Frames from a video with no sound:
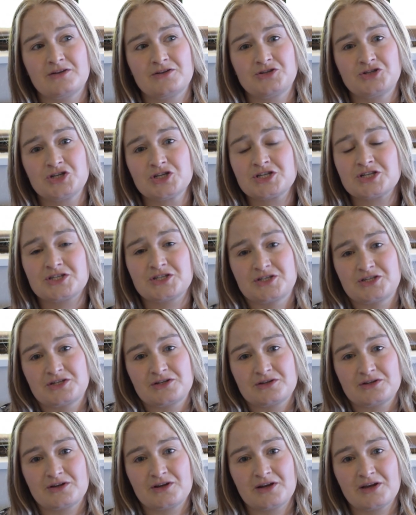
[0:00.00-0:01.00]

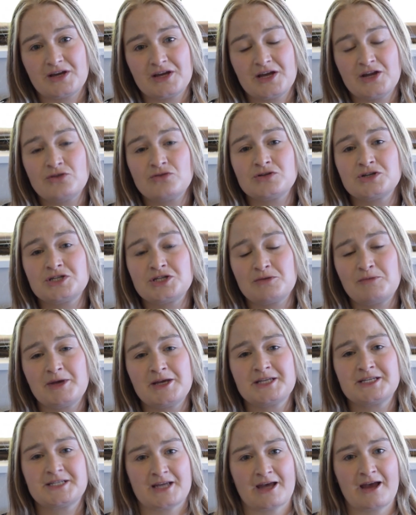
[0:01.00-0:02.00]
just in order to
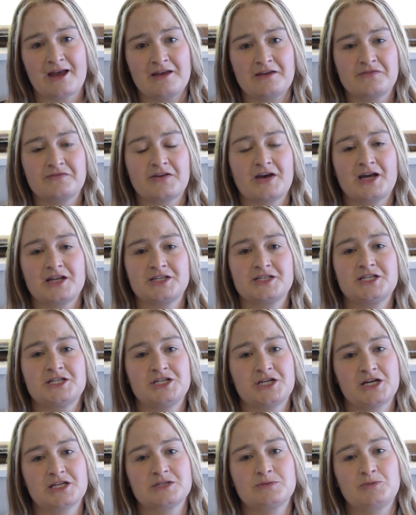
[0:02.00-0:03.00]
be safe, I'd
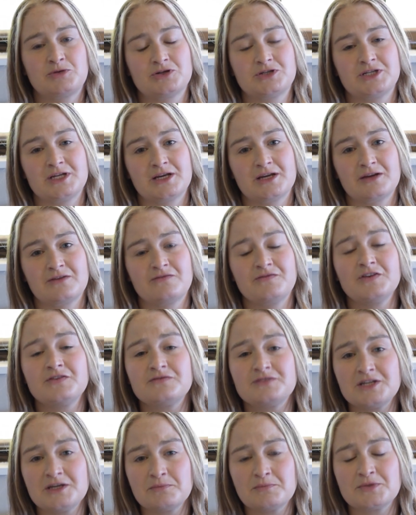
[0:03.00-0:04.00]
suggest putting
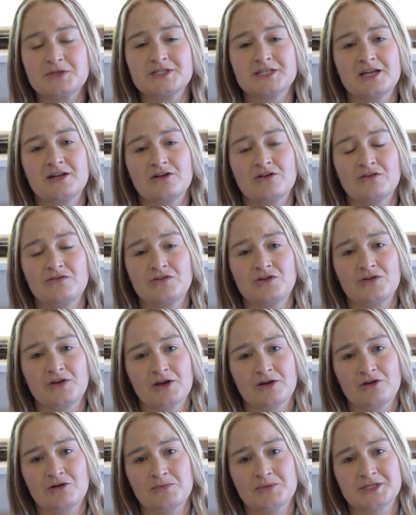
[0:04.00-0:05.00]
15% of your
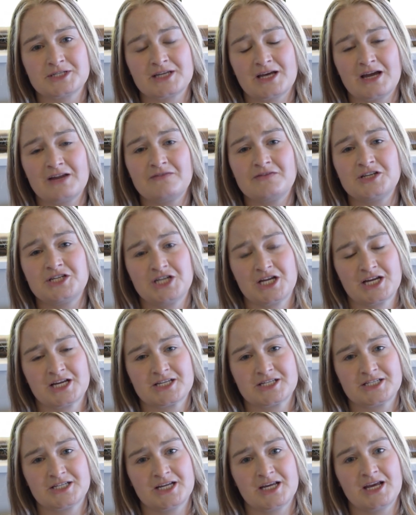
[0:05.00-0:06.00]
income aside for
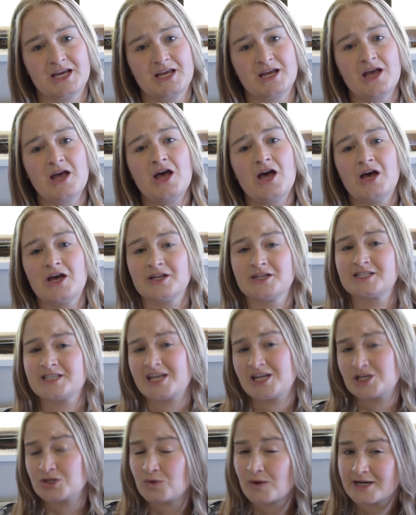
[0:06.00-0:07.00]
GST and
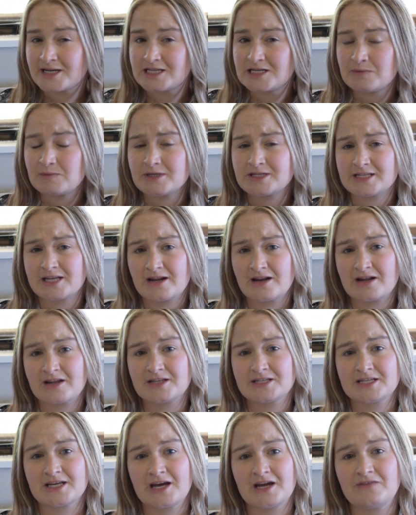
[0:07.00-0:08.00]
say 20%
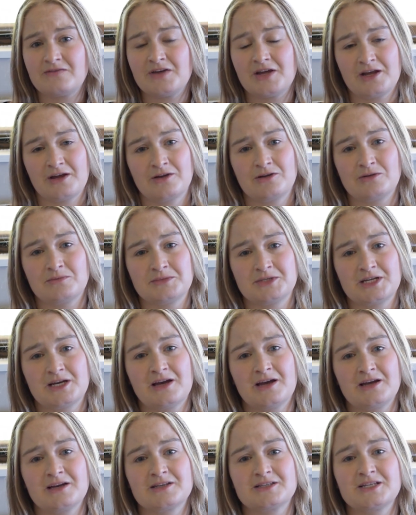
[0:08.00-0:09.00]
aside for income
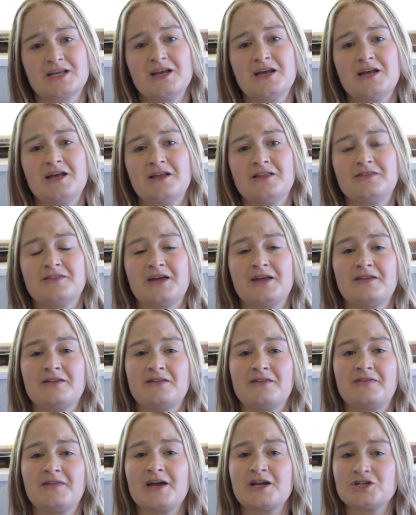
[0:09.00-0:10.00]
tax.
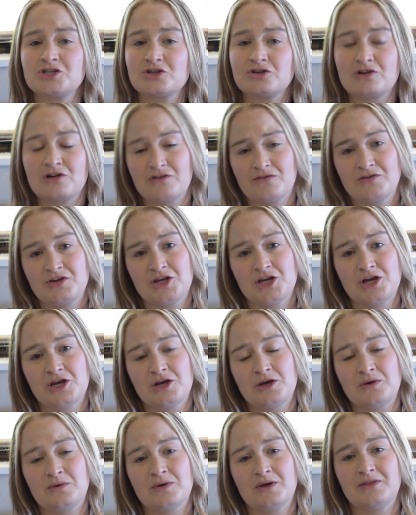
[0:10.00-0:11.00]
Then that should cover
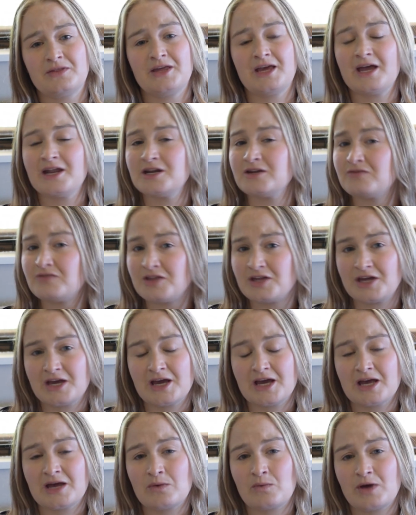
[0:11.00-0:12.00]
you at the end of the
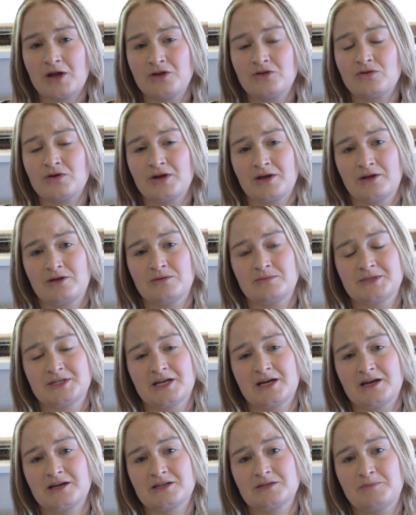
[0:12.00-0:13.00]
year when your income
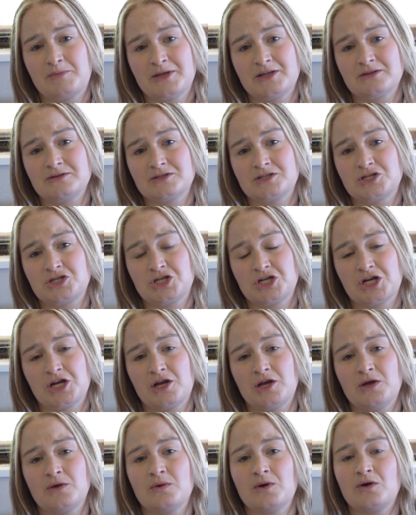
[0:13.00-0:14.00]
tax bills are
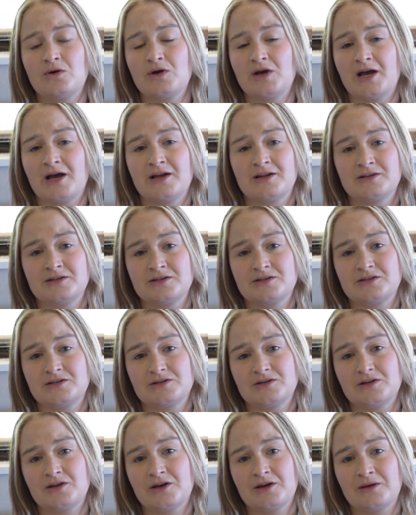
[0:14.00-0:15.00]
due and
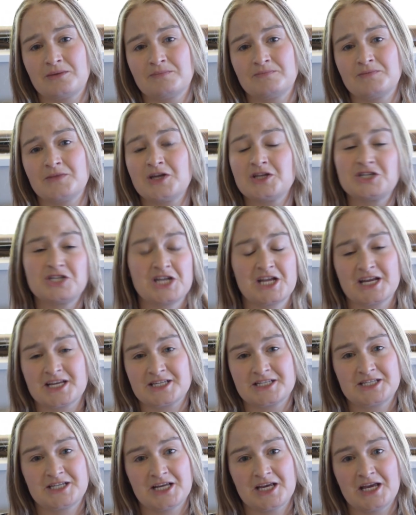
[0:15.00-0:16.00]
a
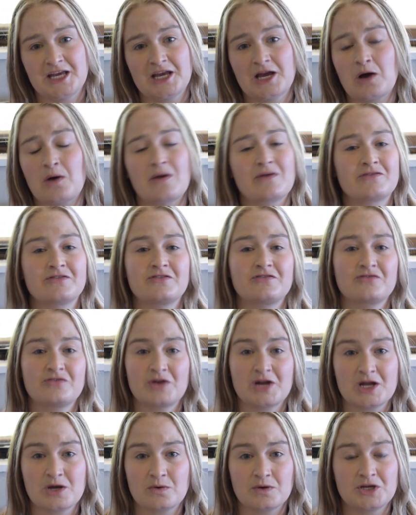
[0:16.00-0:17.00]
GST, however
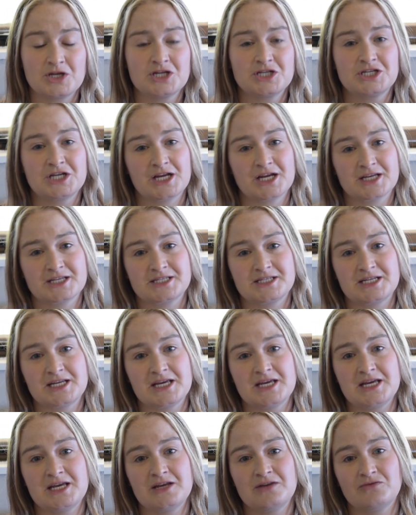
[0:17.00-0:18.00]
frequent your
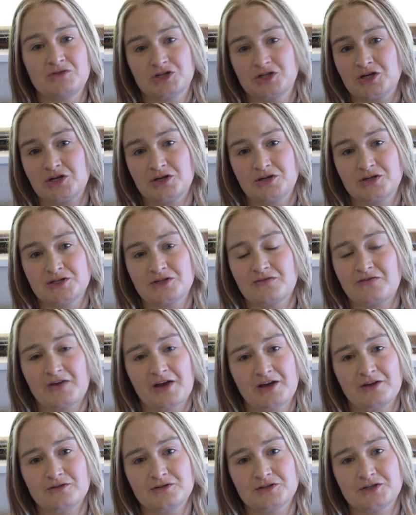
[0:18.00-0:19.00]
GST returns are
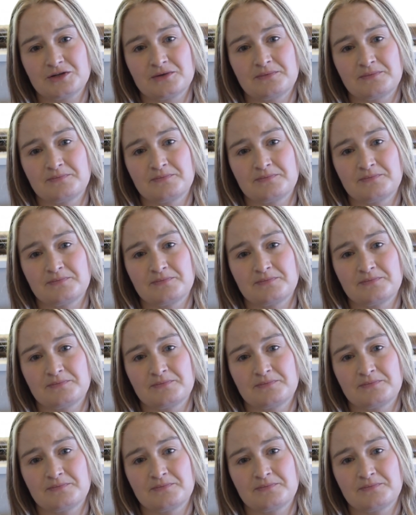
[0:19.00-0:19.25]
filed.